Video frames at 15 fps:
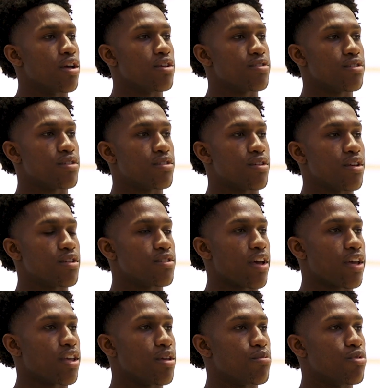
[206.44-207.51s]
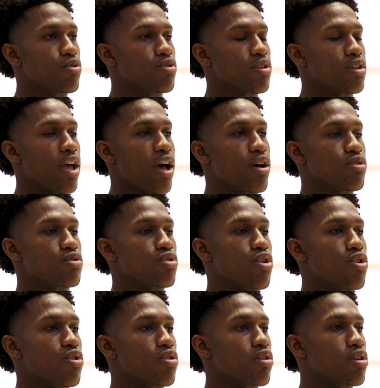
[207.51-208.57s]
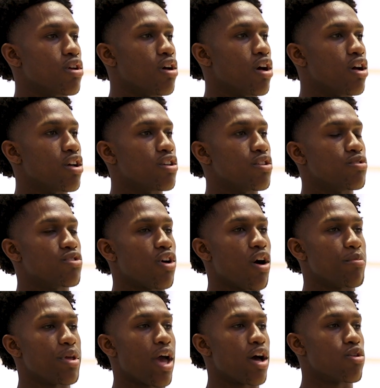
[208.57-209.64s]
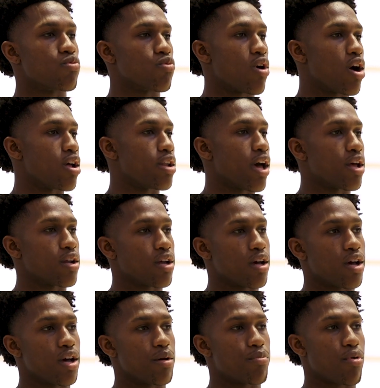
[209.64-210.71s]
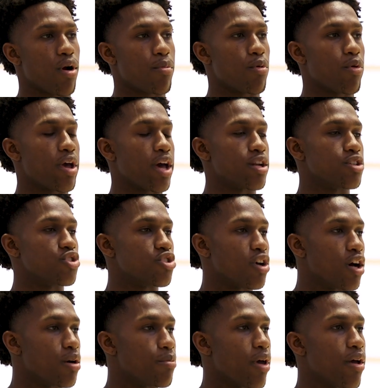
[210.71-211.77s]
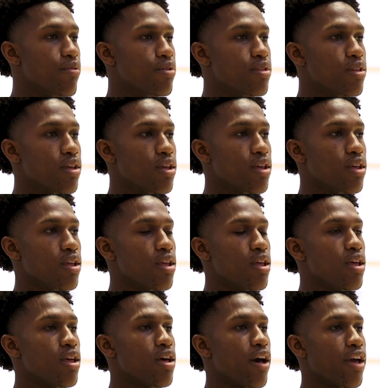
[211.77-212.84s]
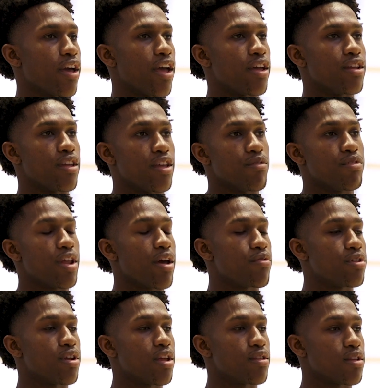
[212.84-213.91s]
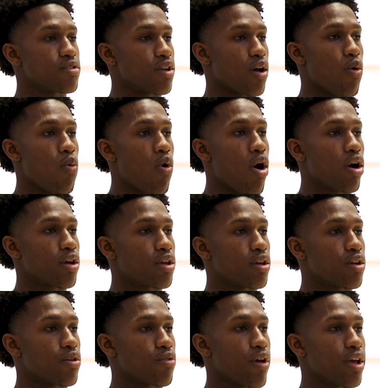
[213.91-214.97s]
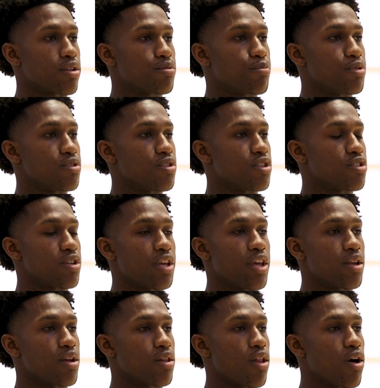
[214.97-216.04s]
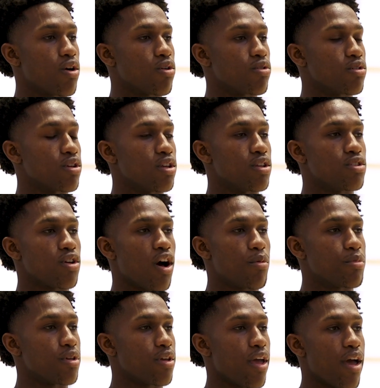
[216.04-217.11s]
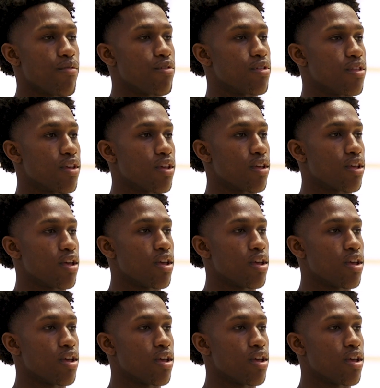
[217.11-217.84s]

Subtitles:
It's the things I keep using now. So he's taught me how to run, how to cut a proper way, how to jump, everything. Like even everyday things like walking, correct position, getting low. He taught me everything,